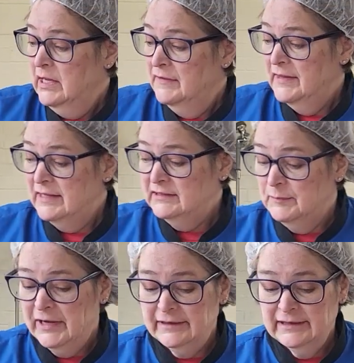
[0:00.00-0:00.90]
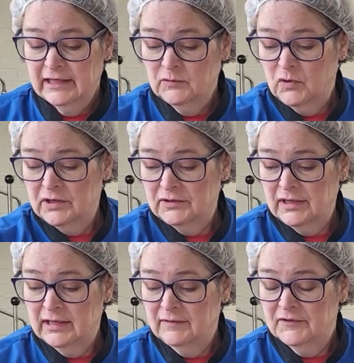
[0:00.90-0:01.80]
Then depending on what
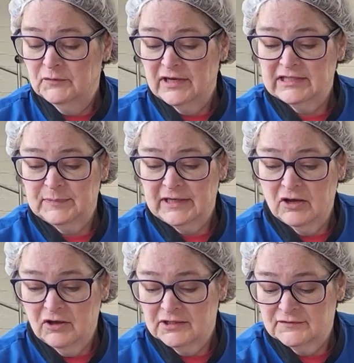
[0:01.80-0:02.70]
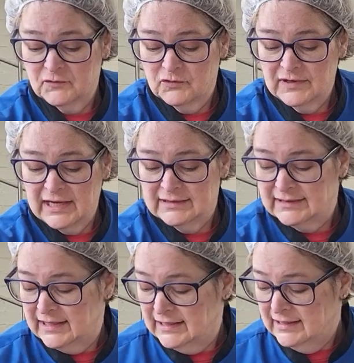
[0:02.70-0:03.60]
the recipe calls for that
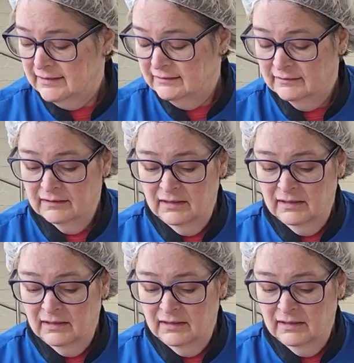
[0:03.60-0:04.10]
day,